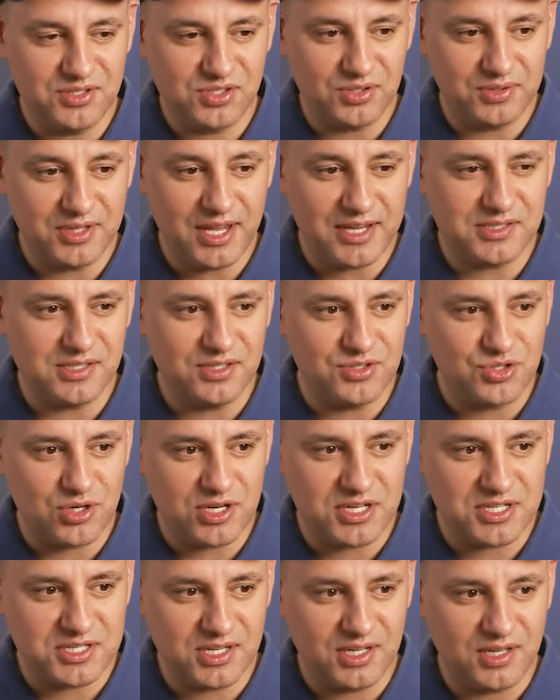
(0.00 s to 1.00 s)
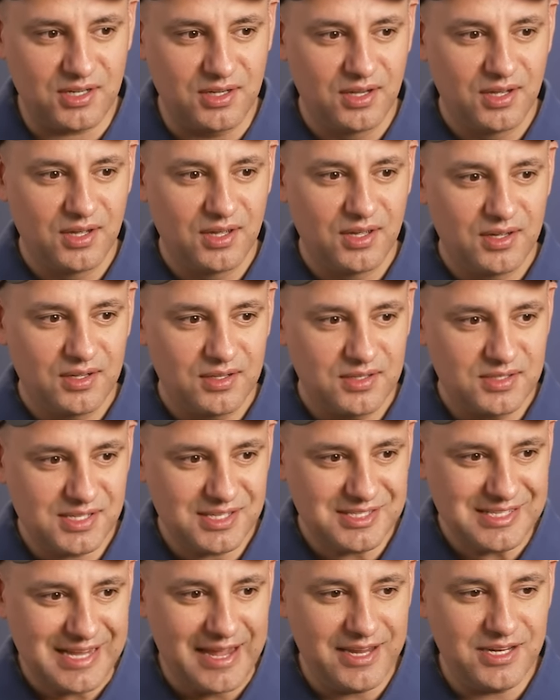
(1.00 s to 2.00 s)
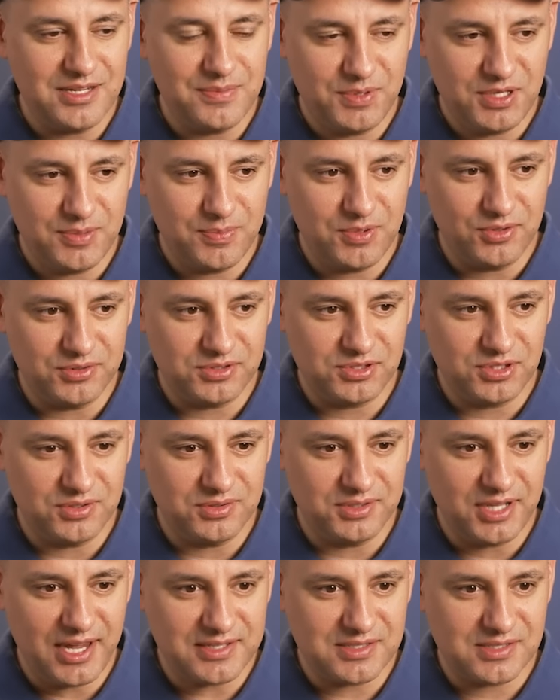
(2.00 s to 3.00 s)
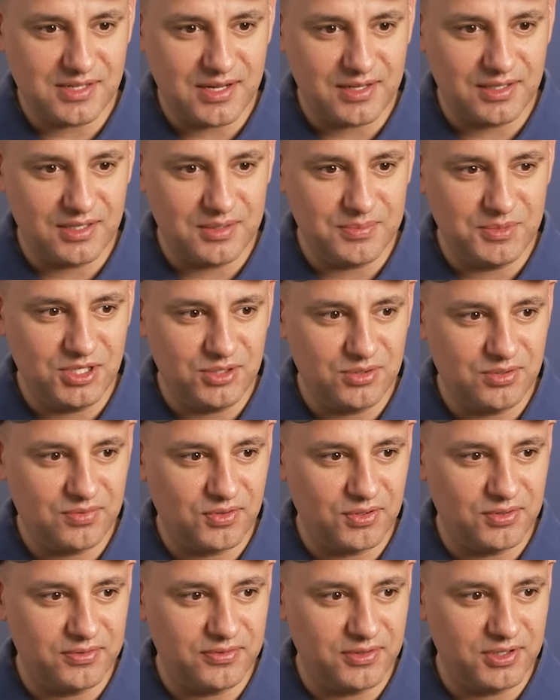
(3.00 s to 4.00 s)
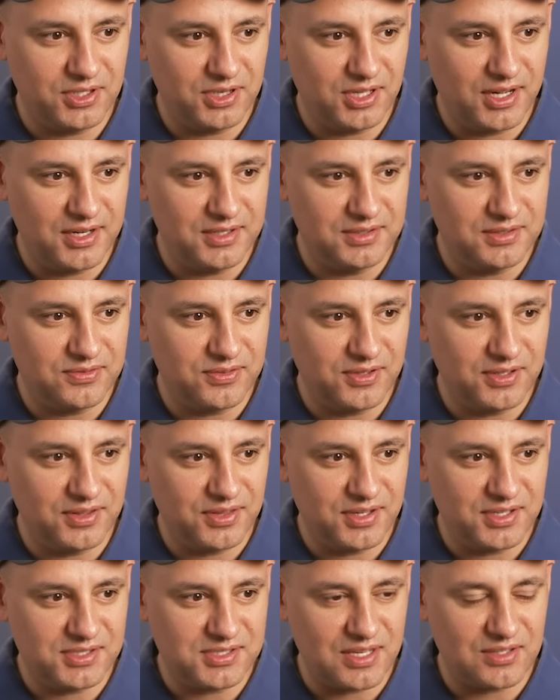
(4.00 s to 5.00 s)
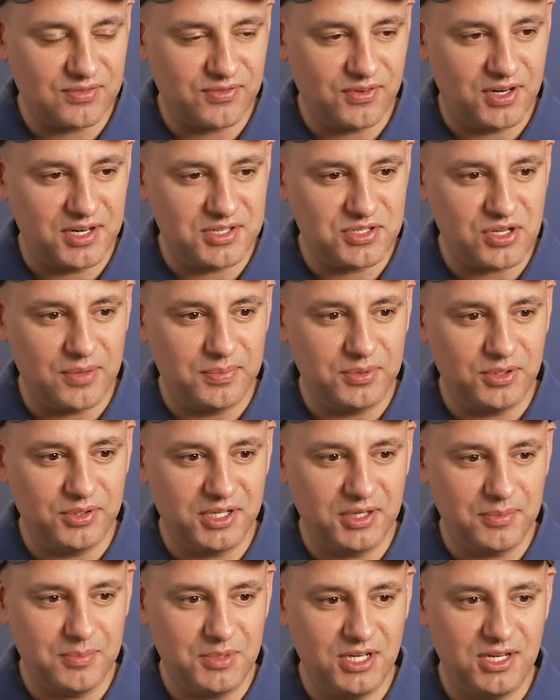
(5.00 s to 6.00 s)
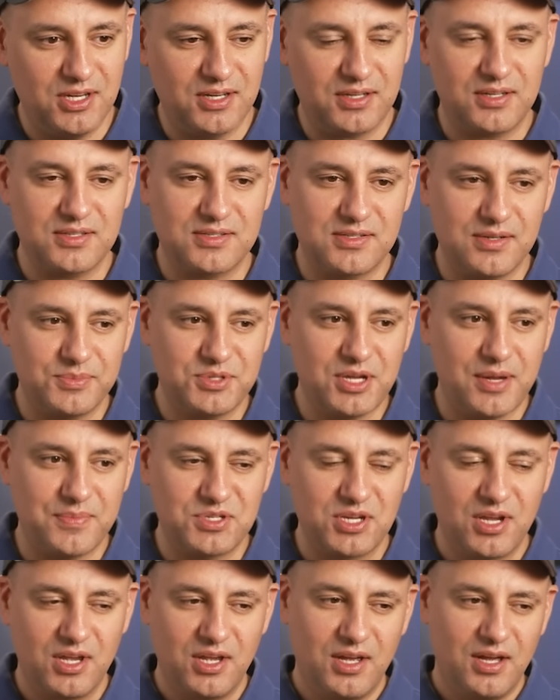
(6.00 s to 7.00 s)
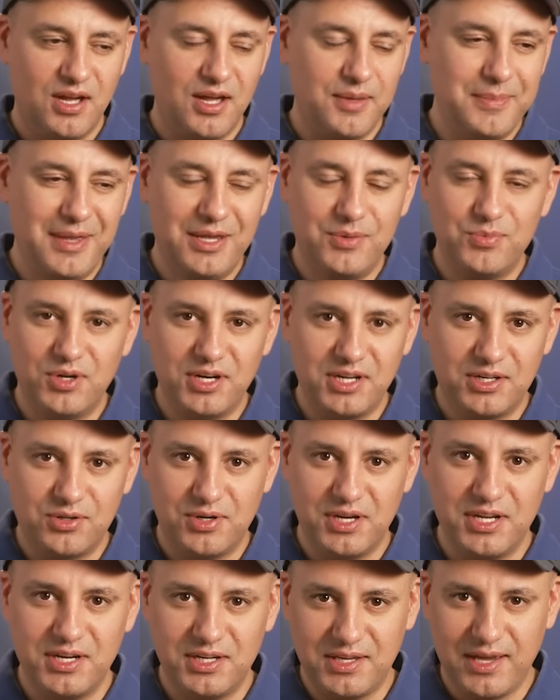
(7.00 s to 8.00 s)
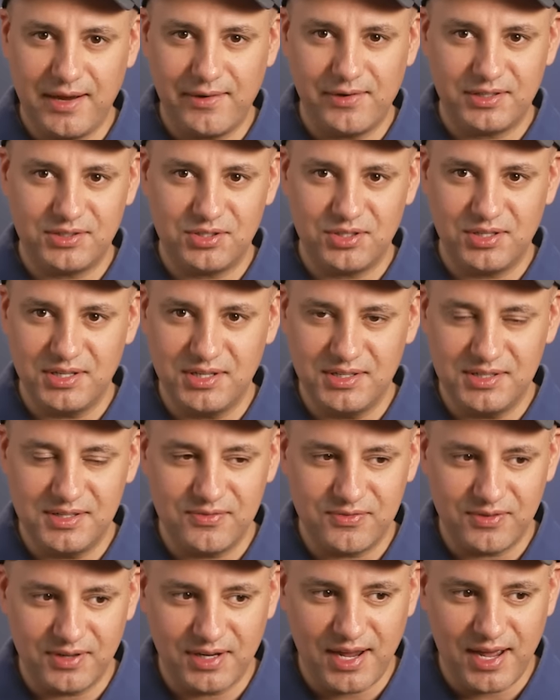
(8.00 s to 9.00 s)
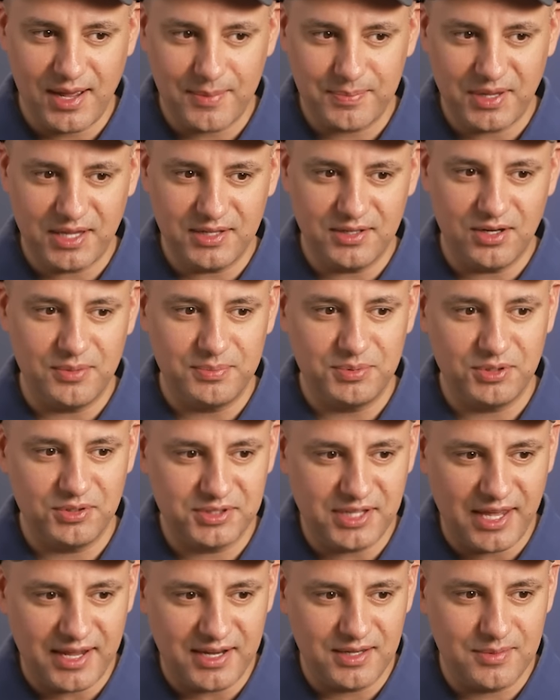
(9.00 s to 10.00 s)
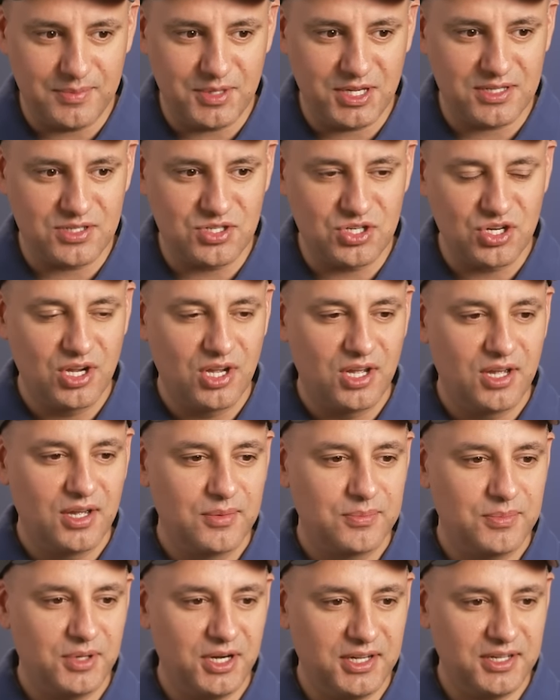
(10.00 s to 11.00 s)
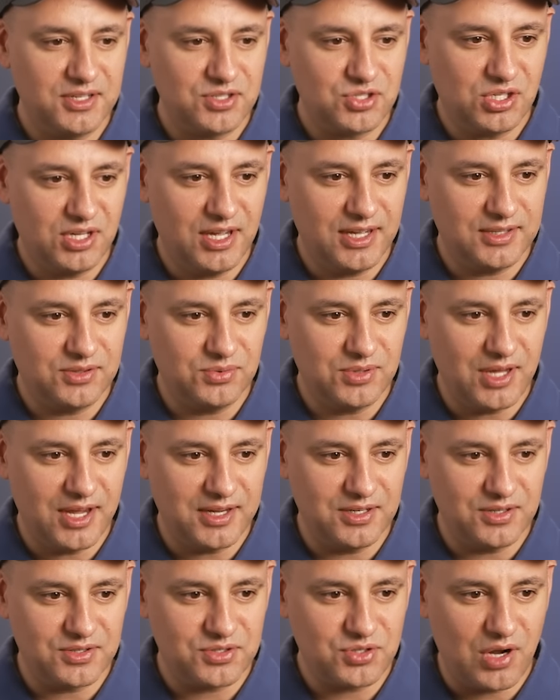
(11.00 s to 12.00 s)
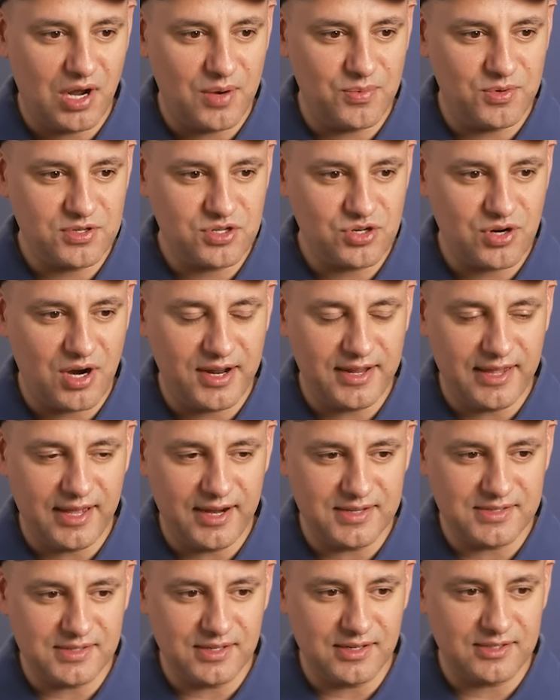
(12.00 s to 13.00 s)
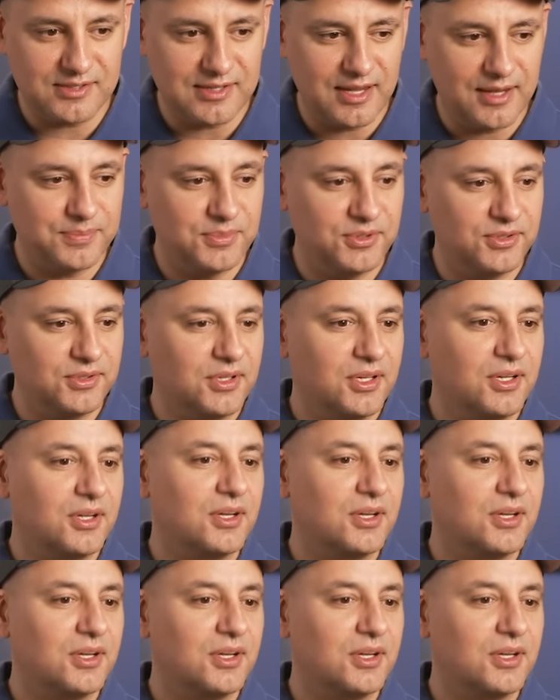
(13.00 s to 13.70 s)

So that's interesting. It says any people, so that's not going to be useful for a lot of different things as far as uploading media, because sometimes I may want to create a character in a different app and upload that image, but I guess you can't do that here. So I won't try that as an example.